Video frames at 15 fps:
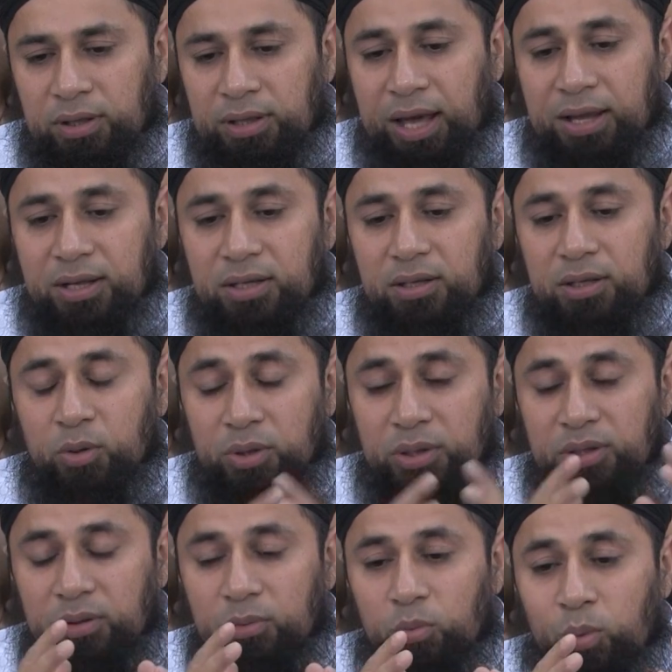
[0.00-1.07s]

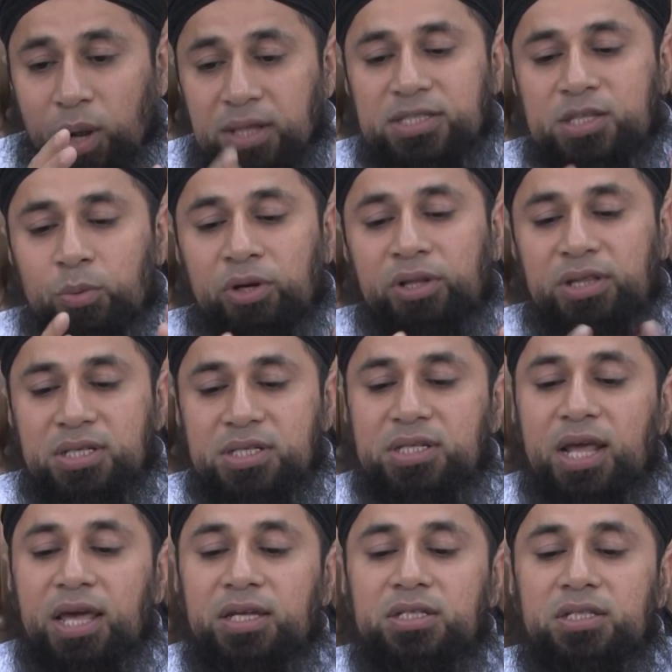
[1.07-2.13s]
Budayl
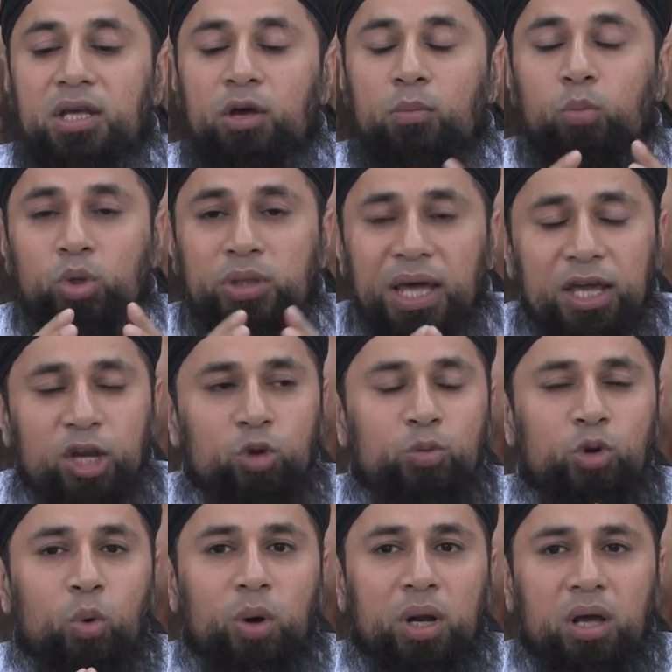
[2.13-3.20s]

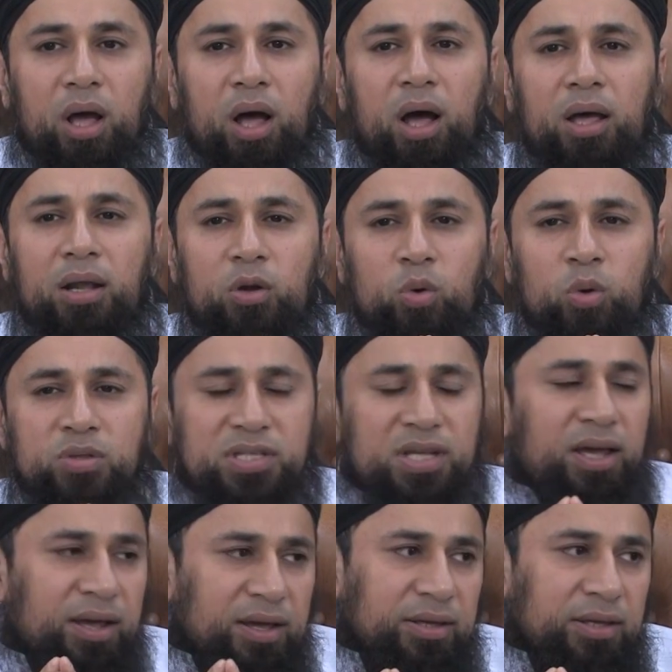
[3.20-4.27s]
ibn Warqa
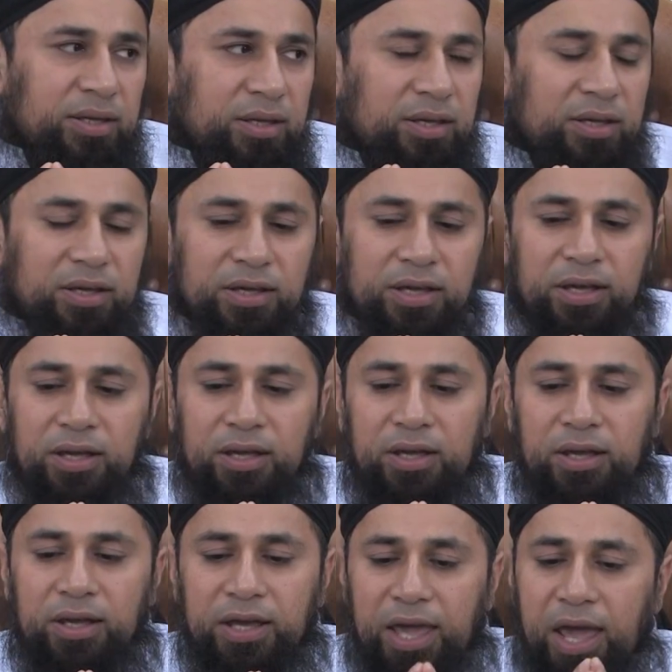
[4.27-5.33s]
al-Khuza'i
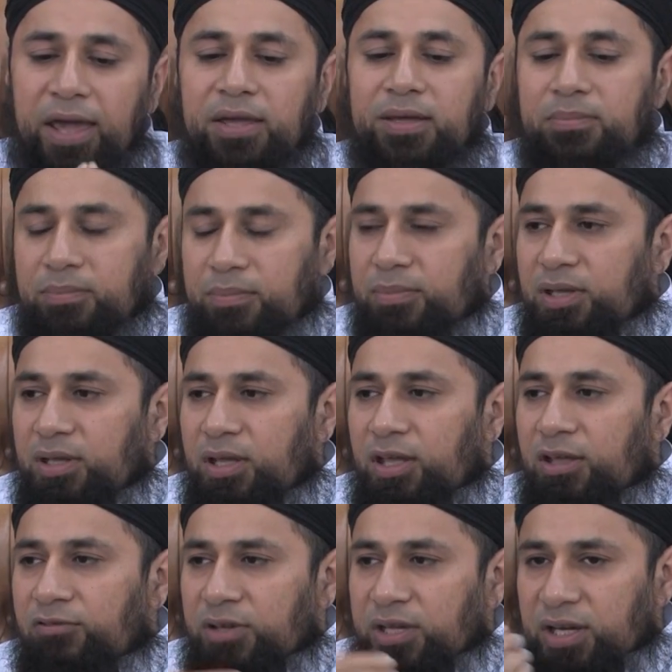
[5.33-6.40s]
came,
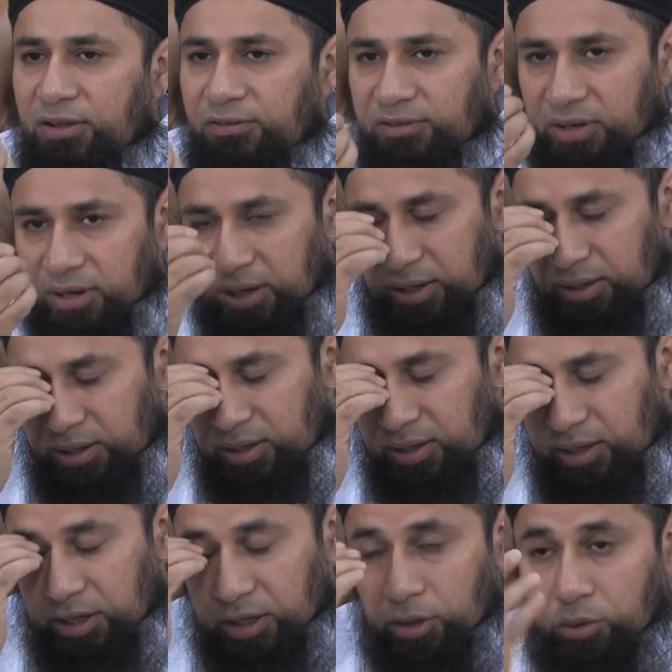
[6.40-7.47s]
fi nafarin,
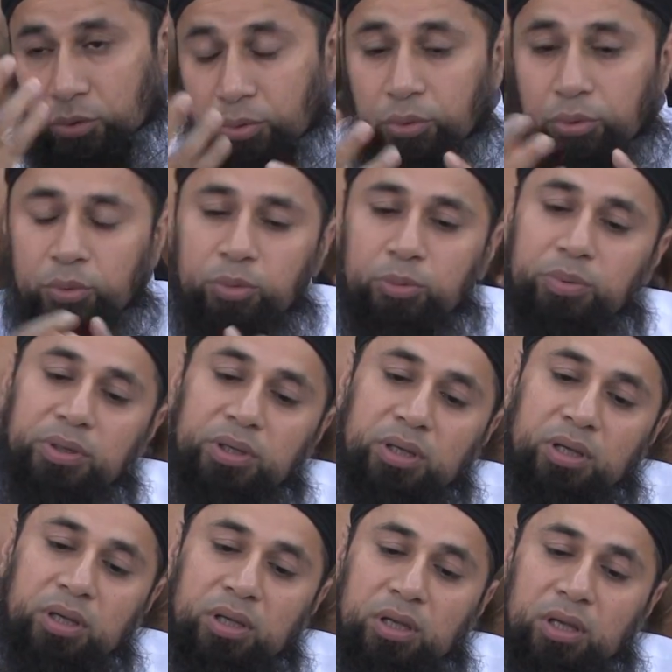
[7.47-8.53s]
in a group,
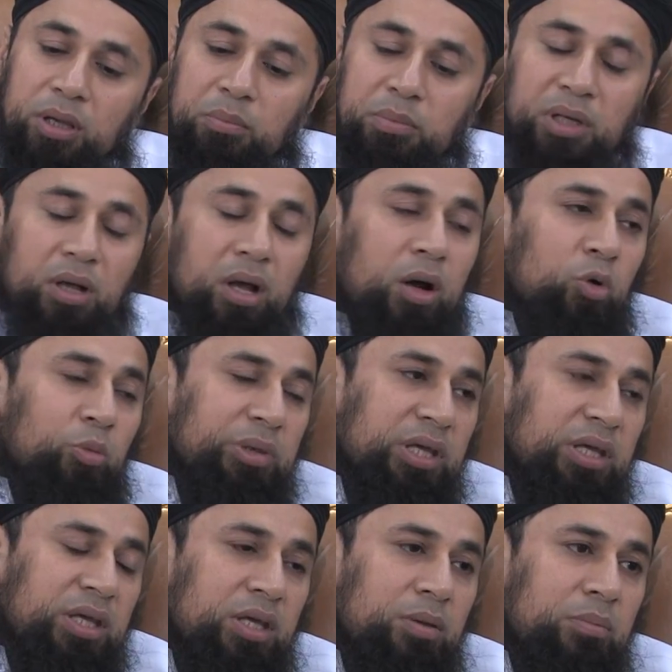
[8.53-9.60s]
min
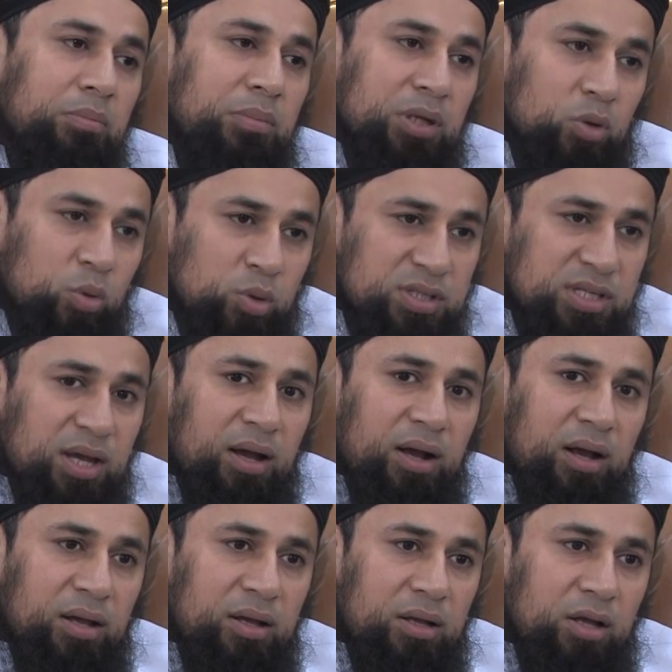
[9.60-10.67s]
qawmihi, min
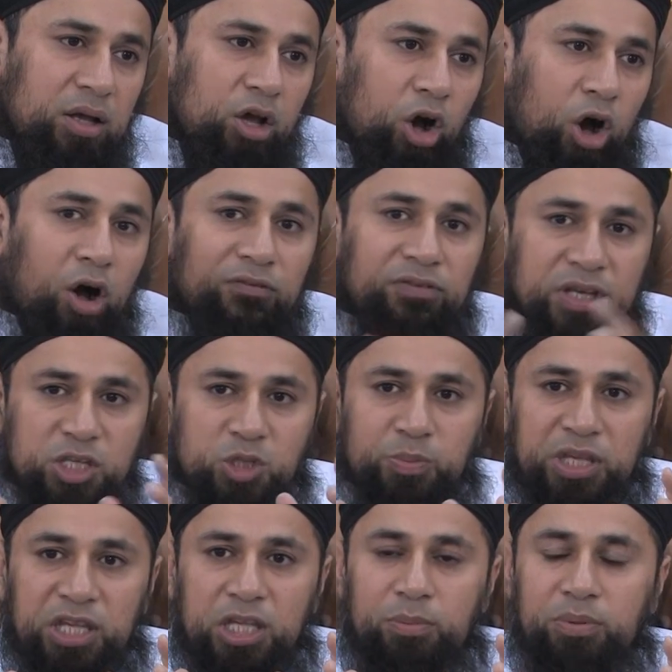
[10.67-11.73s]
Khuza'a, of his
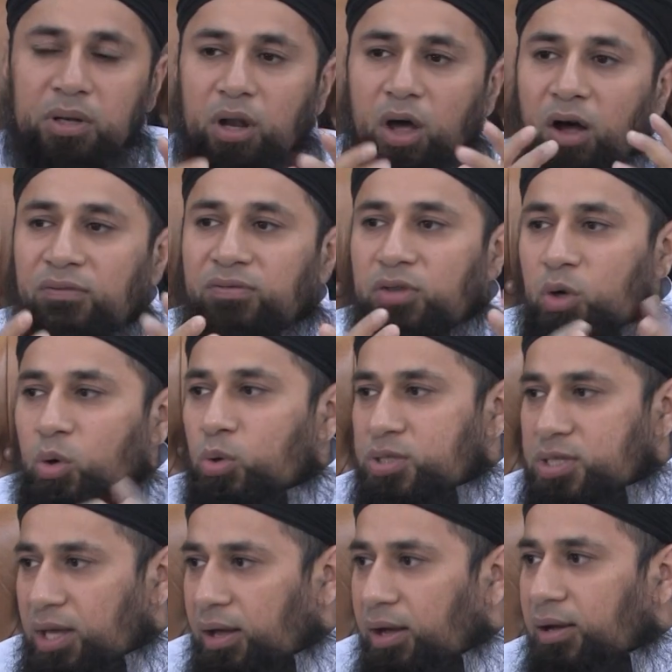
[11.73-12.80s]
people, of the
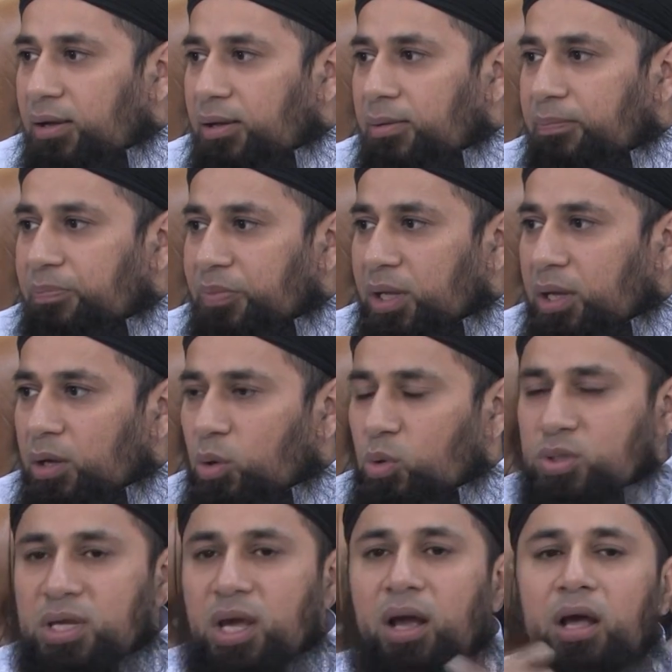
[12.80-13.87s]
Khuza'a.
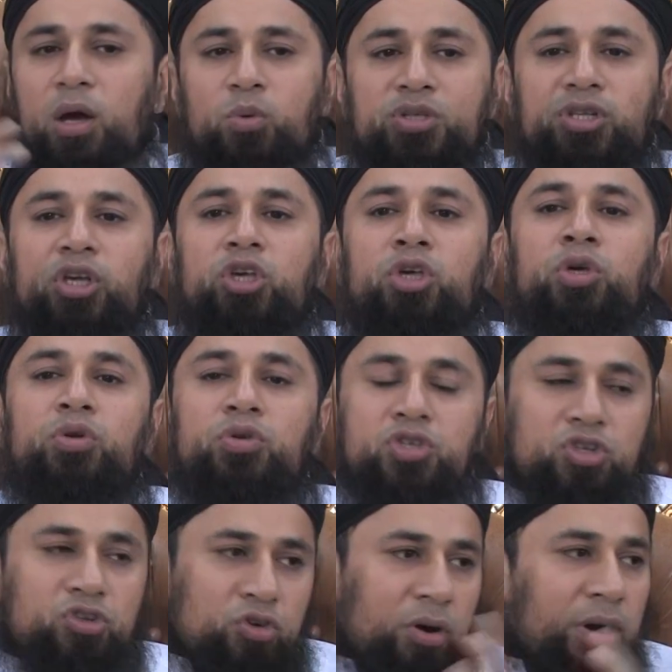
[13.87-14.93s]
Khuza'a was a
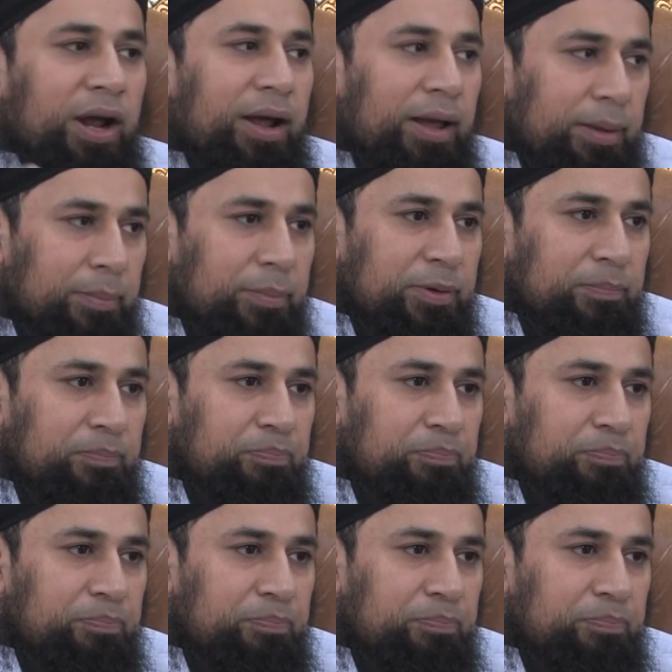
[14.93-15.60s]
huge tribe.